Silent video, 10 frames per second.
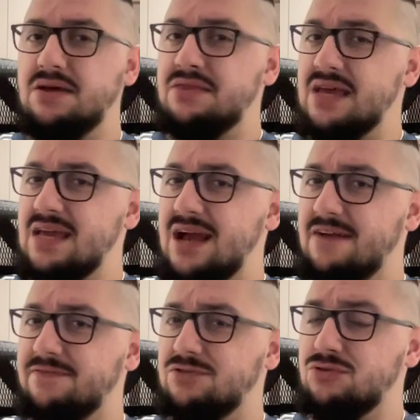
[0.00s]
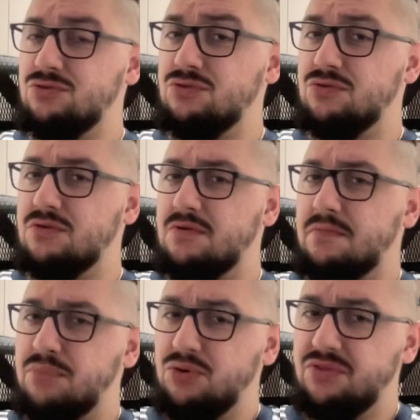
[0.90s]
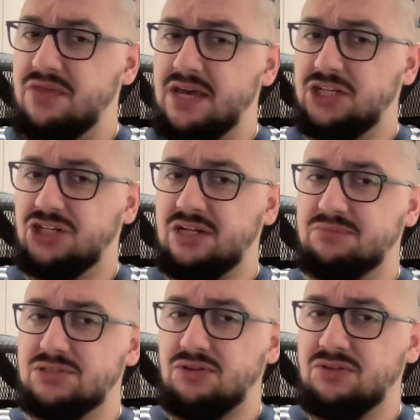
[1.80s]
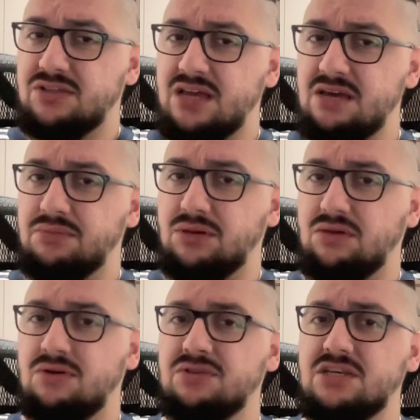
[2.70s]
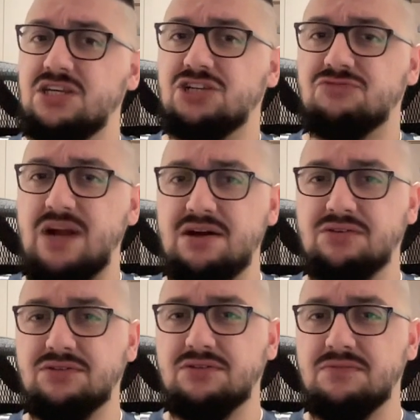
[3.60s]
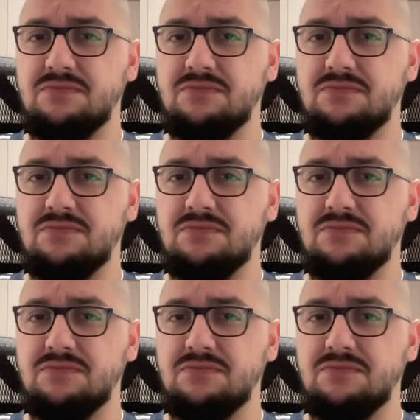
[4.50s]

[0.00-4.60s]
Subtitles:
they have to put their chips on the table on each round.